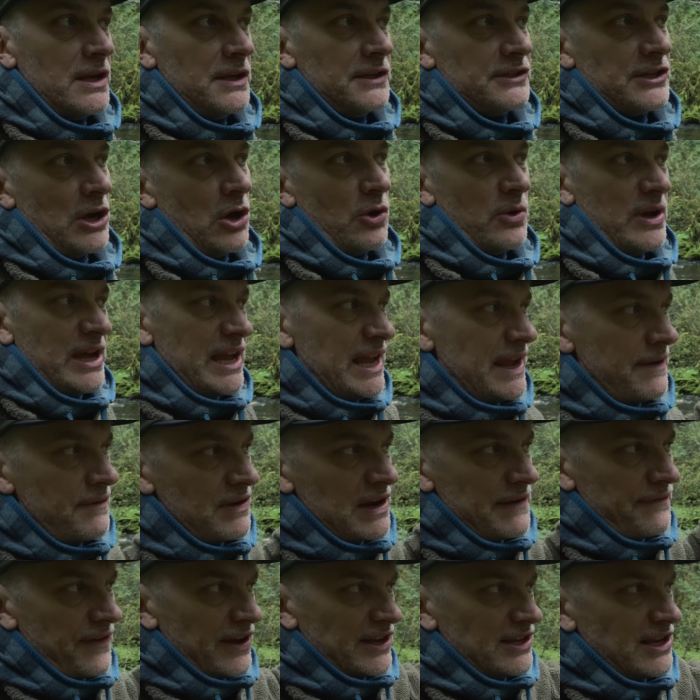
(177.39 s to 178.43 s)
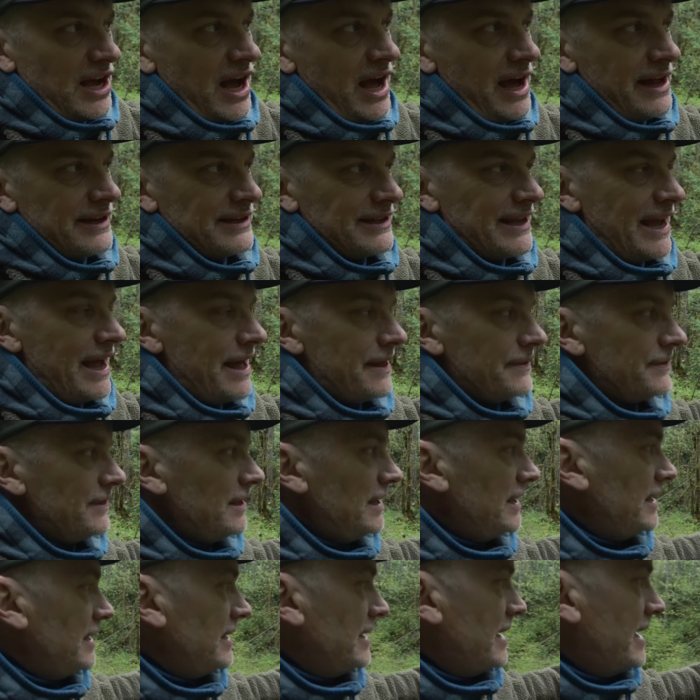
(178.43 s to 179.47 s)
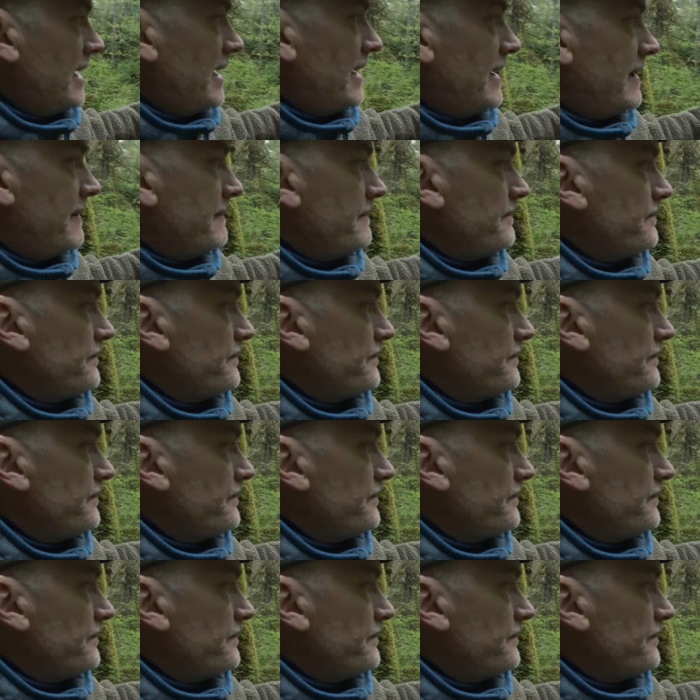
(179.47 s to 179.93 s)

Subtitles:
So even if I can't get the